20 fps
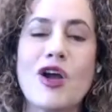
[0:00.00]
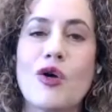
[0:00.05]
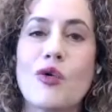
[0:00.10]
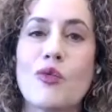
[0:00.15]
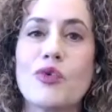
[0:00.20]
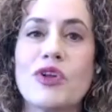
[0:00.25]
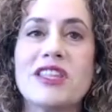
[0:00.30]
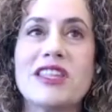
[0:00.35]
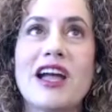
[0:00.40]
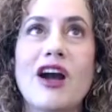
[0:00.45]

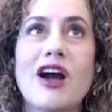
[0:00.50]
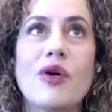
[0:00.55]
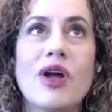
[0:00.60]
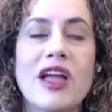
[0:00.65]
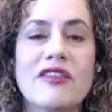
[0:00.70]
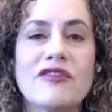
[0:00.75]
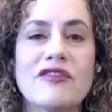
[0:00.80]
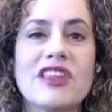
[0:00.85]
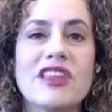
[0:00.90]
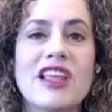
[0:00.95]
We now
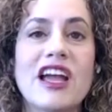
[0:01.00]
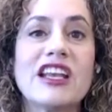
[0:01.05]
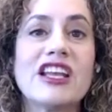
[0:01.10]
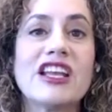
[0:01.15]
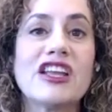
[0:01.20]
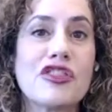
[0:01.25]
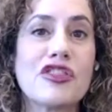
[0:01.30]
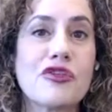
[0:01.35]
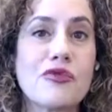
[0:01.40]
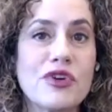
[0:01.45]
have
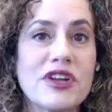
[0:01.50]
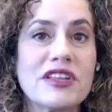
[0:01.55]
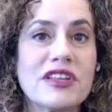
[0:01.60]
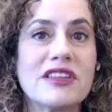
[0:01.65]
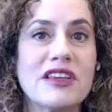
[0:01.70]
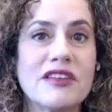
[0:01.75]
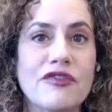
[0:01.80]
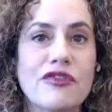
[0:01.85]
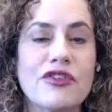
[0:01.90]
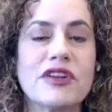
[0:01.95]
93
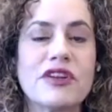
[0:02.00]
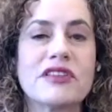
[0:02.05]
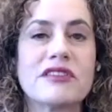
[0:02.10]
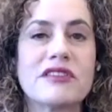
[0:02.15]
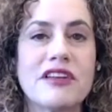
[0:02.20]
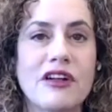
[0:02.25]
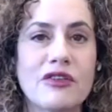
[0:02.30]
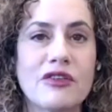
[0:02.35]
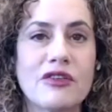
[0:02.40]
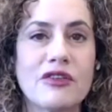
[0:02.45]
different
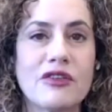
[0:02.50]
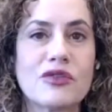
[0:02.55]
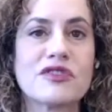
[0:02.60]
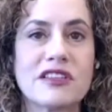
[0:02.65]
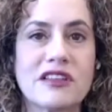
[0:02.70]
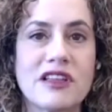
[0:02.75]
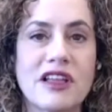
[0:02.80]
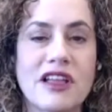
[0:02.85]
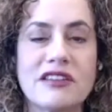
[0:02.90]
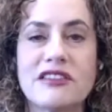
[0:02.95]
telcos
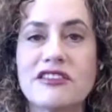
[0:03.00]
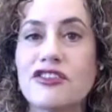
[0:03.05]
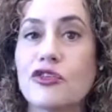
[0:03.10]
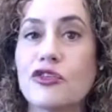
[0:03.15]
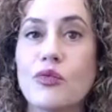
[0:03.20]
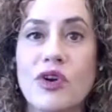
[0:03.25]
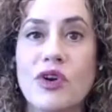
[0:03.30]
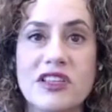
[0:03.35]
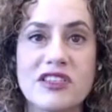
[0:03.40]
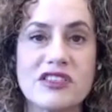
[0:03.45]
and tier
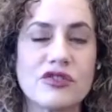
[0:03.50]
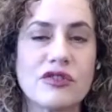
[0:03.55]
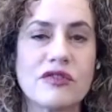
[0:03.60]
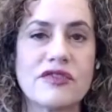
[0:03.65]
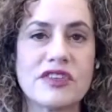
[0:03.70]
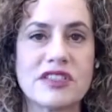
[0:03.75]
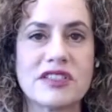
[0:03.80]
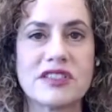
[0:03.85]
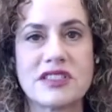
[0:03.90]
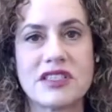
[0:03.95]
one
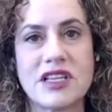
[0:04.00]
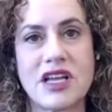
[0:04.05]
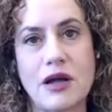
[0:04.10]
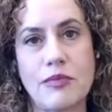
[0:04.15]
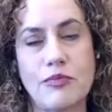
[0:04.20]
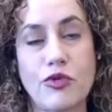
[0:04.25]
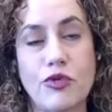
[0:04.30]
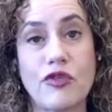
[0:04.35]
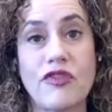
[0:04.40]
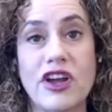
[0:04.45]
service
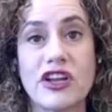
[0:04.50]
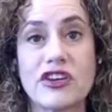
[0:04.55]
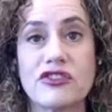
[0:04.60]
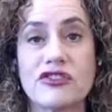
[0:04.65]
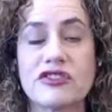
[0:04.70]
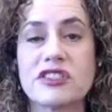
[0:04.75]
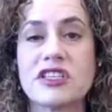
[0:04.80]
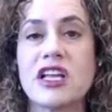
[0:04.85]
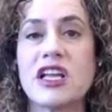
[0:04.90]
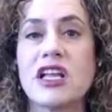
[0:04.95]

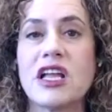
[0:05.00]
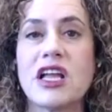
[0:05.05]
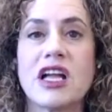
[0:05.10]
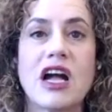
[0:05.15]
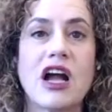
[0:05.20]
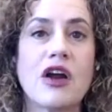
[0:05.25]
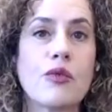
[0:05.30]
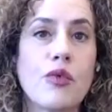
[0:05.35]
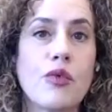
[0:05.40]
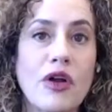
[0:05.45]
providers
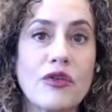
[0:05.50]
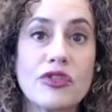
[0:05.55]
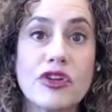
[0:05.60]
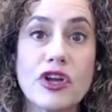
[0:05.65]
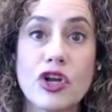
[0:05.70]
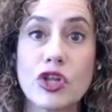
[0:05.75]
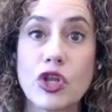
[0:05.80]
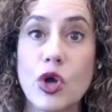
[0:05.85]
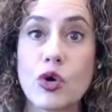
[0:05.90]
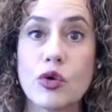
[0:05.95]
around the
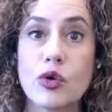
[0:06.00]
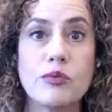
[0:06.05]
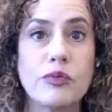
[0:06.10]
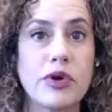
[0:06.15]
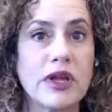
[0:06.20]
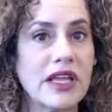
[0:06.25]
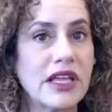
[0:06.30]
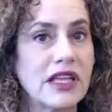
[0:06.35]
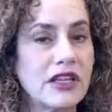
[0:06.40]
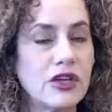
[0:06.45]
globe,
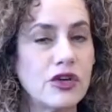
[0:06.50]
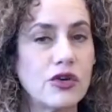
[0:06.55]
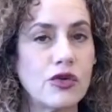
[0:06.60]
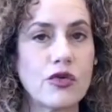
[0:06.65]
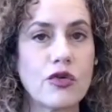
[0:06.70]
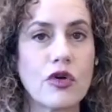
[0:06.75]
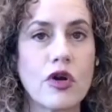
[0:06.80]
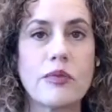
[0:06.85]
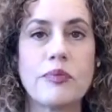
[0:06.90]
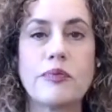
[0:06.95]
in
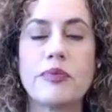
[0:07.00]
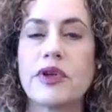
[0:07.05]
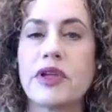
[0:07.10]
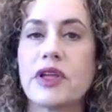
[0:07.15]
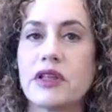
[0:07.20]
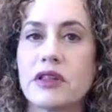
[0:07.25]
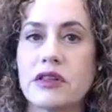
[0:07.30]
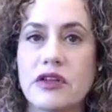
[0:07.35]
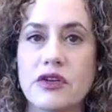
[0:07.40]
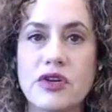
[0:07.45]
Europe,
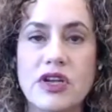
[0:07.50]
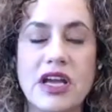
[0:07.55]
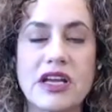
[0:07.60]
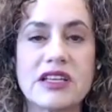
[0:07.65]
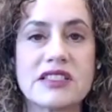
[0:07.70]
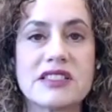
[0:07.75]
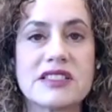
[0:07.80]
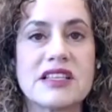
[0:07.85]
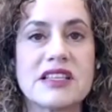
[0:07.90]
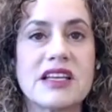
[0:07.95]
in the
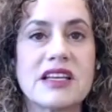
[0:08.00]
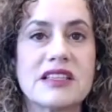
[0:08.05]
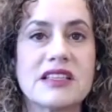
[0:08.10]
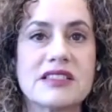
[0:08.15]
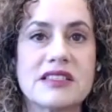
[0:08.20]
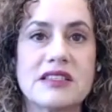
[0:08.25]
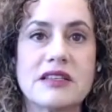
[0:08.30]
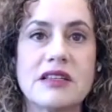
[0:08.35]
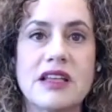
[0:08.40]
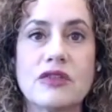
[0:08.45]
United States,
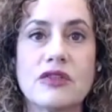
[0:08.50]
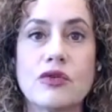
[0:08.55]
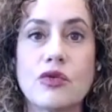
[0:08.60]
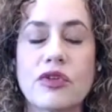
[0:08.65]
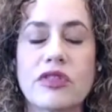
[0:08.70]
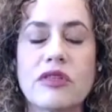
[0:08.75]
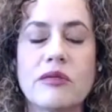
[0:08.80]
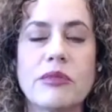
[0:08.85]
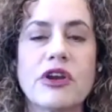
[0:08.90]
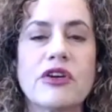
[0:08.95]
in
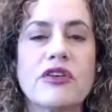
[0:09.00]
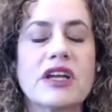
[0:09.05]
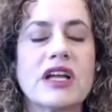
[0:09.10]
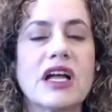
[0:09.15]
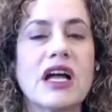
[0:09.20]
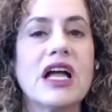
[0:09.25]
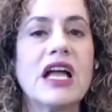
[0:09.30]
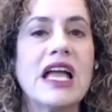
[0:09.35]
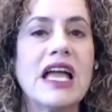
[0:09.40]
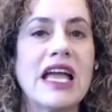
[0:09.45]
North
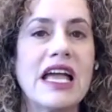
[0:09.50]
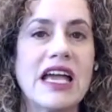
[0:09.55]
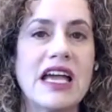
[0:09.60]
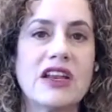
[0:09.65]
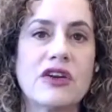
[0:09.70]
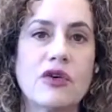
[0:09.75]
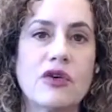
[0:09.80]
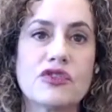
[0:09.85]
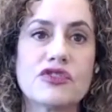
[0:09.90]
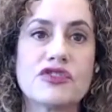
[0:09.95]
America,
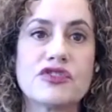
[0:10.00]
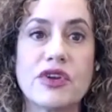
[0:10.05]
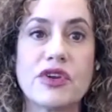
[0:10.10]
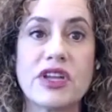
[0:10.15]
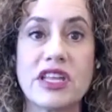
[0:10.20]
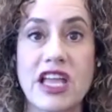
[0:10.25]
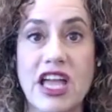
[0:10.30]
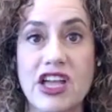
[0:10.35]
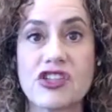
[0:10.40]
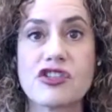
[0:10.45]
and also
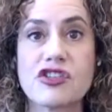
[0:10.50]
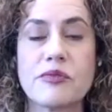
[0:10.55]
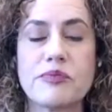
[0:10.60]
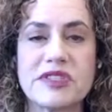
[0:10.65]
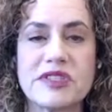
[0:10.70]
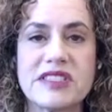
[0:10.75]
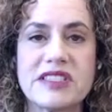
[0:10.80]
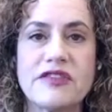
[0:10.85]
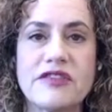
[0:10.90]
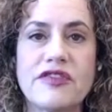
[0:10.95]
in Asia
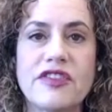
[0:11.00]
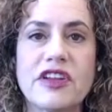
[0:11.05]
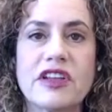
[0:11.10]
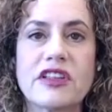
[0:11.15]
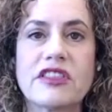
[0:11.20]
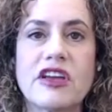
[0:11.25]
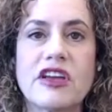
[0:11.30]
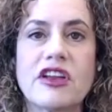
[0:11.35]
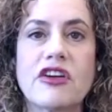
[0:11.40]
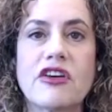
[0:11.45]
Pacific
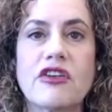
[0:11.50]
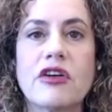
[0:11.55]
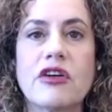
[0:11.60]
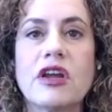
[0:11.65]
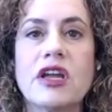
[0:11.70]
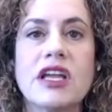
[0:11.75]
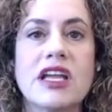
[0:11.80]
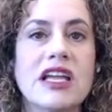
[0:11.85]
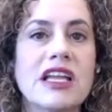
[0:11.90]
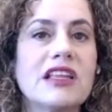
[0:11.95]
that are
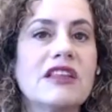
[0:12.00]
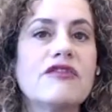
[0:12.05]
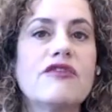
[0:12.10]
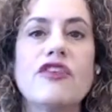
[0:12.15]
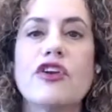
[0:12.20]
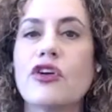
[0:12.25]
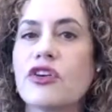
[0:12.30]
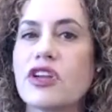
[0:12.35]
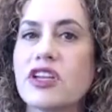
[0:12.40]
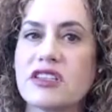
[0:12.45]
in
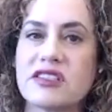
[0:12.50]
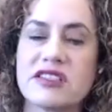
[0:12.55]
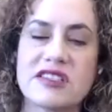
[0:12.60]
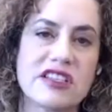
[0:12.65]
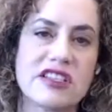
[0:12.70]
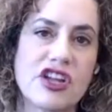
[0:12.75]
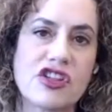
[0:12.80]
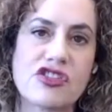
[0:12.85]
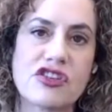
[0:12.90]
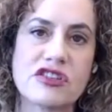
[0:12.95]
various
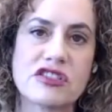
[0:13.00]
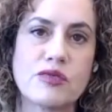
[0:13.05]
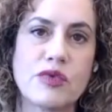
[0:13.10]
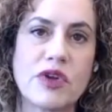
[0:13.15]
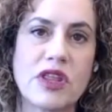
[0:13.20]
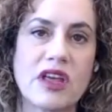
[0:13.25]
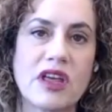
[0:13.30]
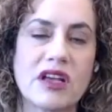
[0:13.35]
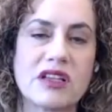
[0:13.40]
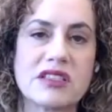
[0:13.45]
stages
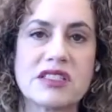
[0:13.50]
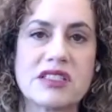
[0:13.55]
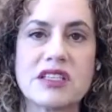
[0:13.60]
with us.